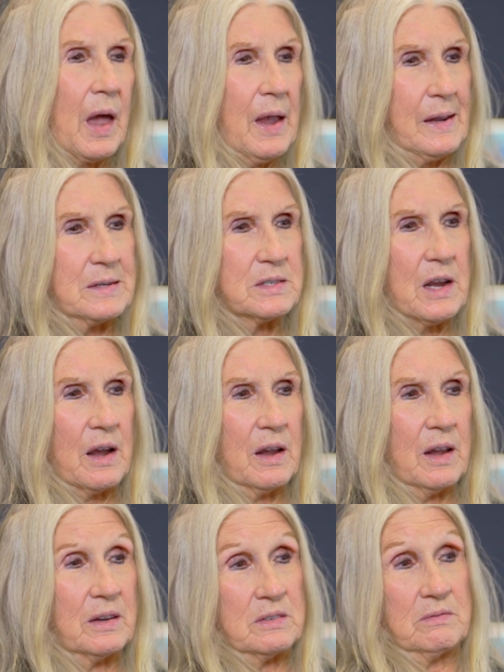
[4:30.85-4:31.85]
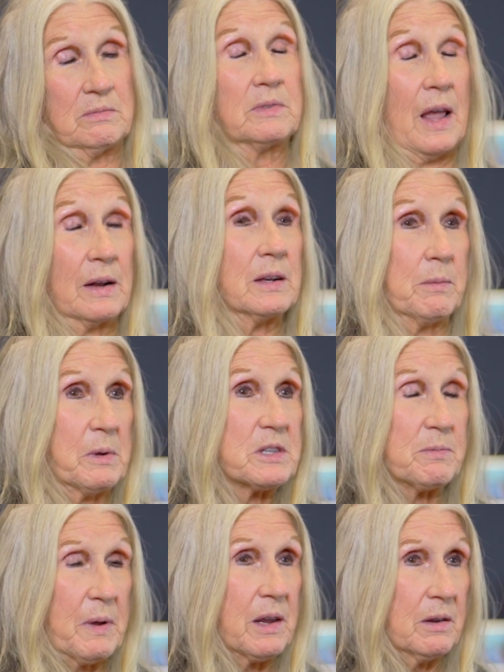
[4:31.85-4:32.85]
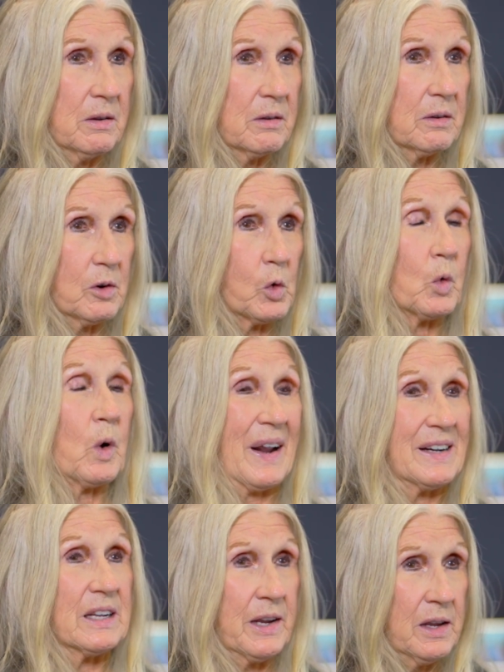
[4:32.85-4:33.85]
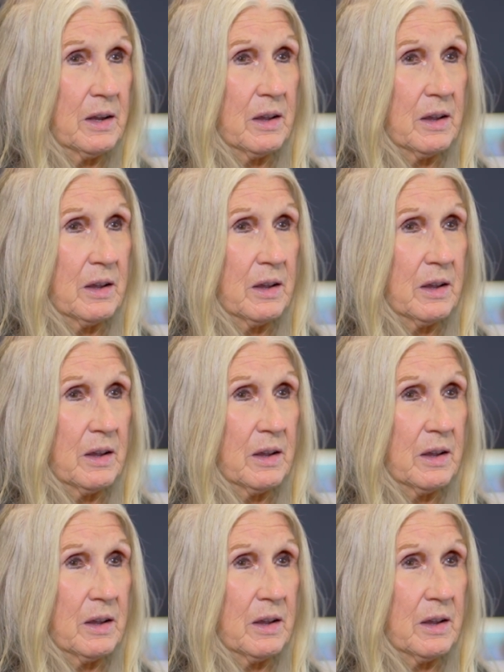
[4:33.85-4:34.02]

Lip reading: And that limits me greatly.